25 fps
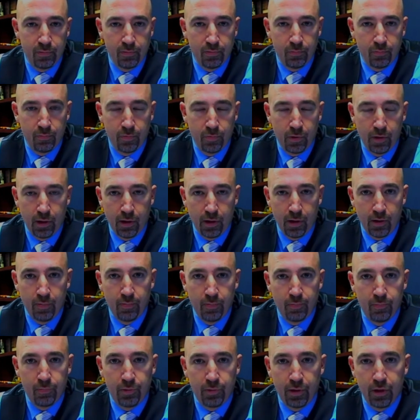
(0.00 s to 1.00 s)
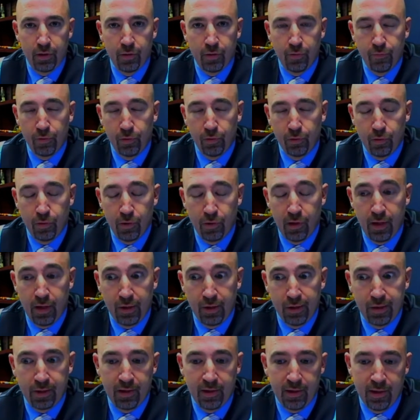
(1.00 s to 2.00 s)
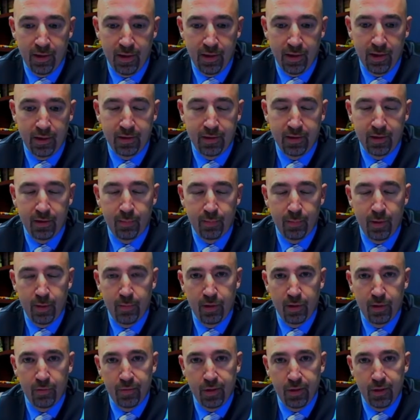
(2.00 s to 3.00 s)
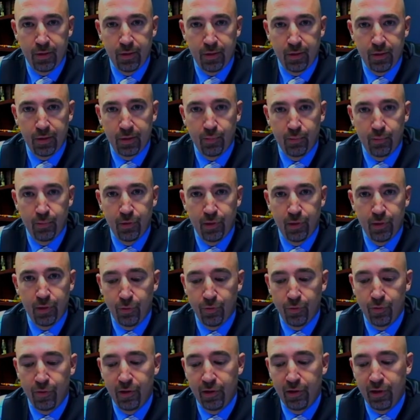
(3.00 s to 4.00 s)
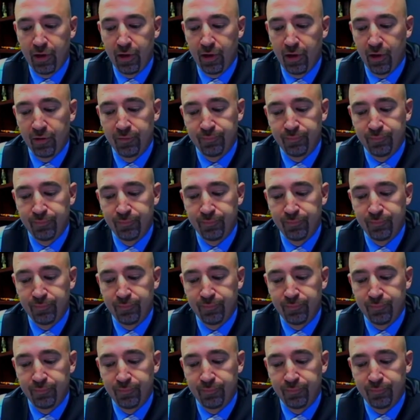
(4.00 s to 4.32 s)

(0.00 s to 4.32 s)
I leaned over Lori and I said, hey, I think maybe I've seen something important here.